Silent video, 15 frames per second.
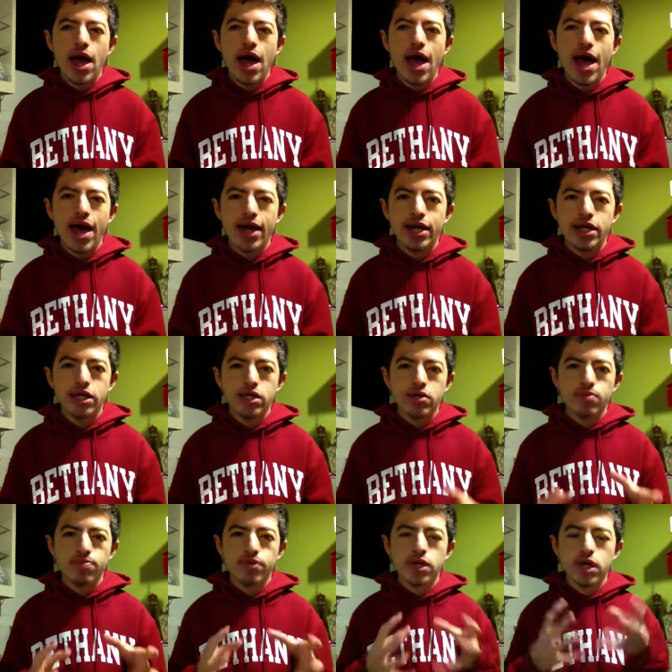and
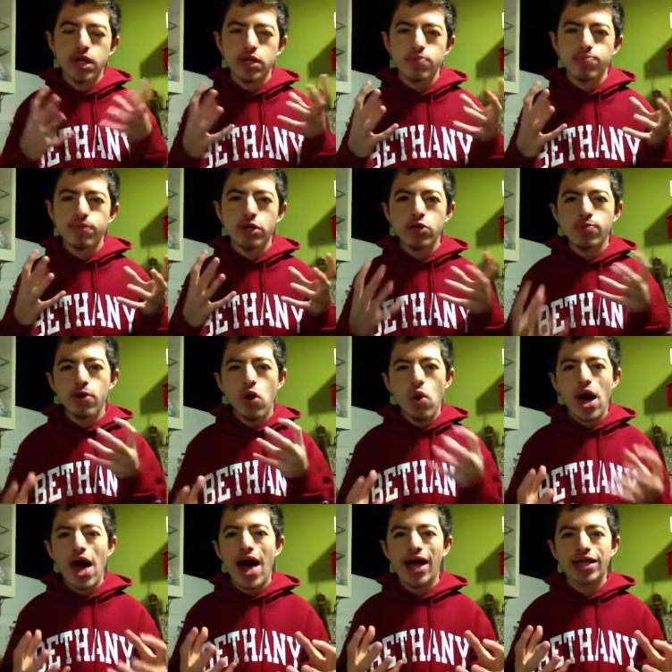because Bilbo
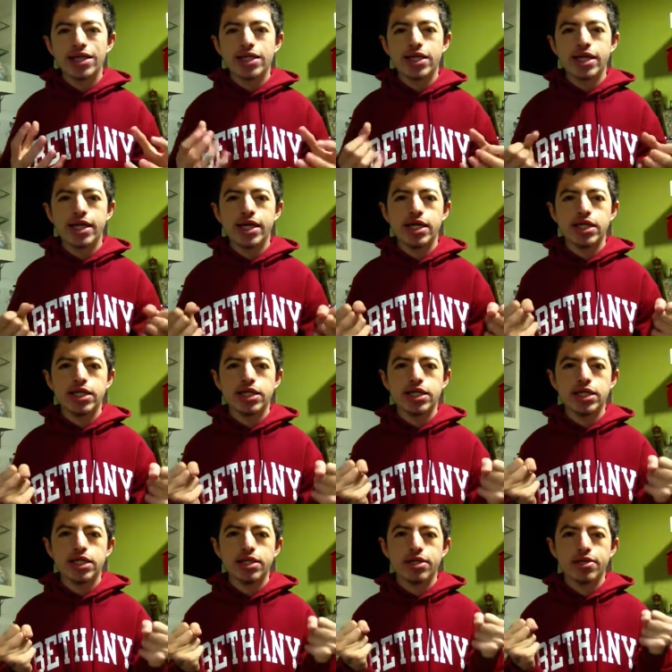has
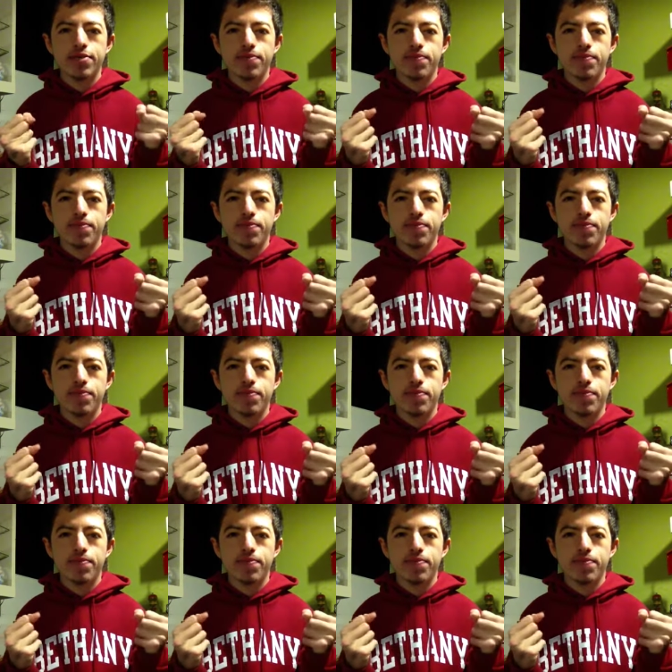this,